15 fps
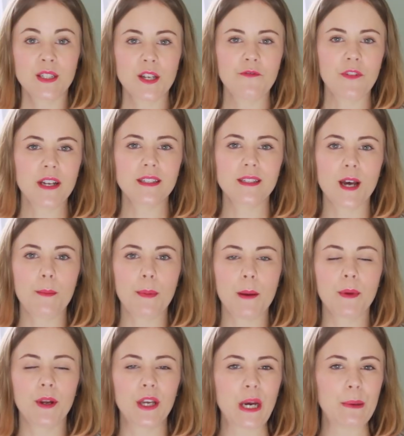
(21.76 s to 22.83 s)
So first up,
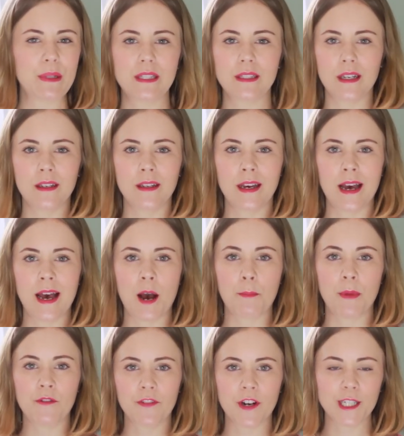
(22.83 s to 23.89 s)
I'm going to go with skincare, and
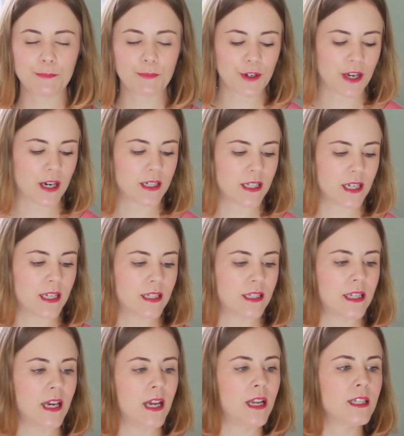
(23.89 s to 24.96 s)
my first product is
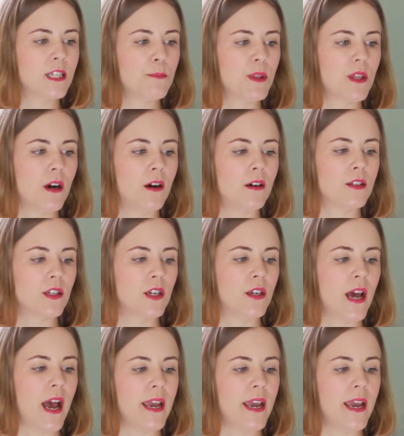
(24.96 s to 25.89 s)
the Elizabeth Arden